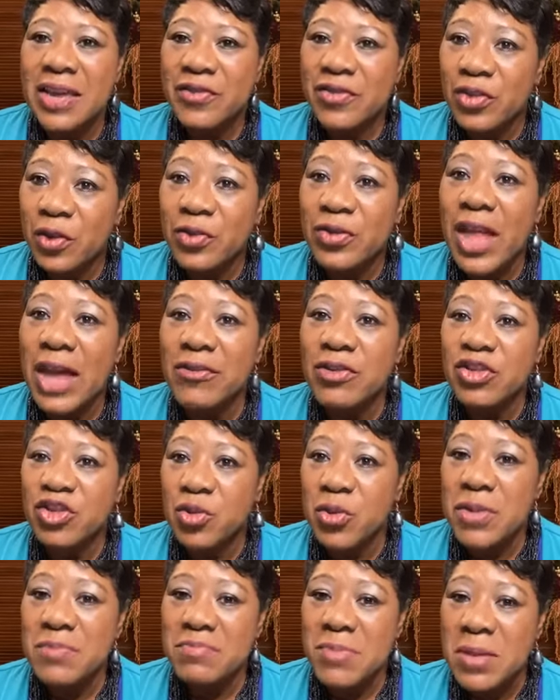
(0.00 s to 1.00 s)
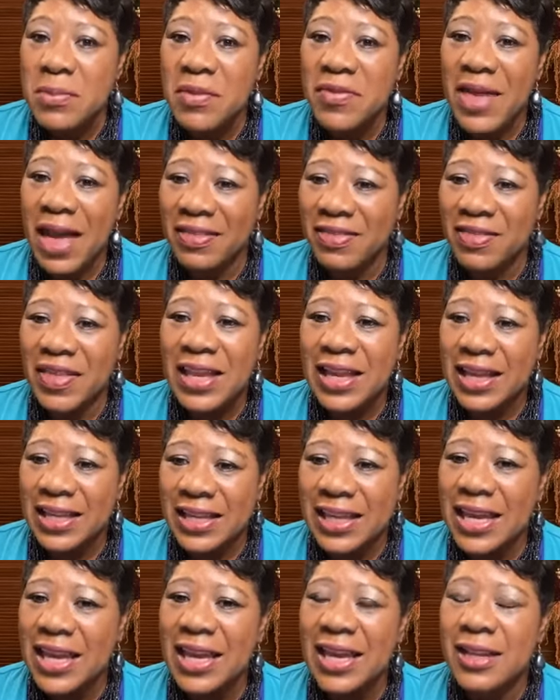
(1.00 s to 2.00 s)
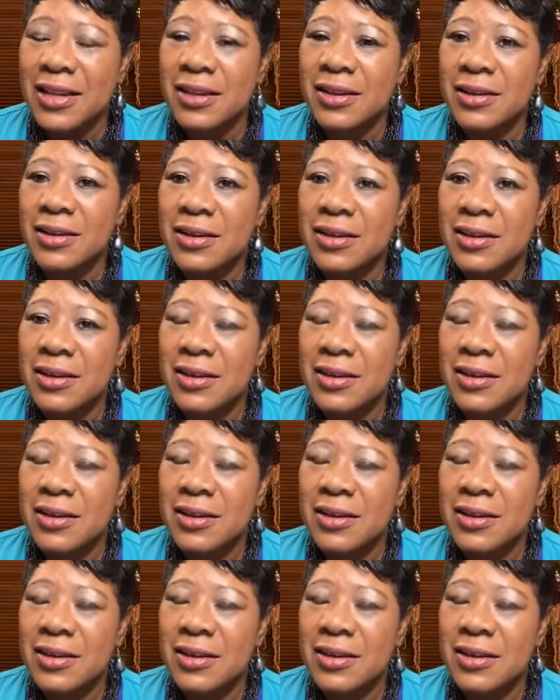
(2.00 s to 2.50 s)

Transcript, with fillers: So never to remember that thing again.